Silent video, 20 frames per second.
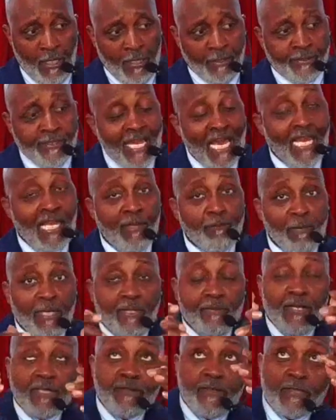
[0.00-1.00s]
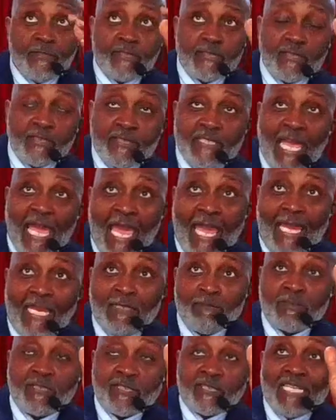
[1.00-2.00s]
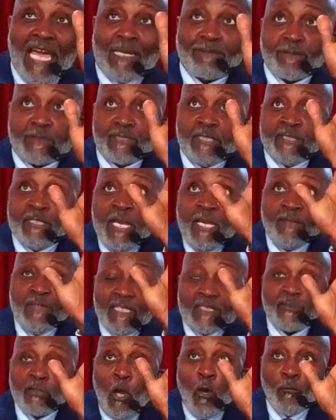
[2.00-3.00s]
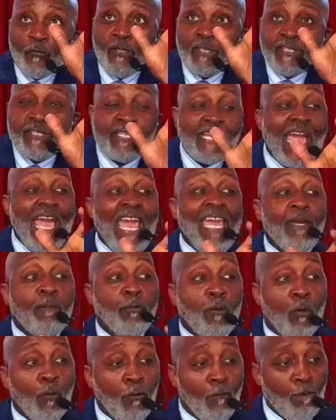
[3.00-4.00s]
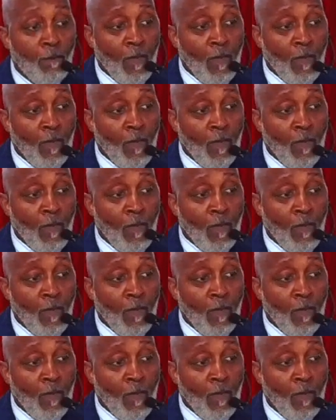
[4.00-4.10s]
telling me that the same substance that's on the table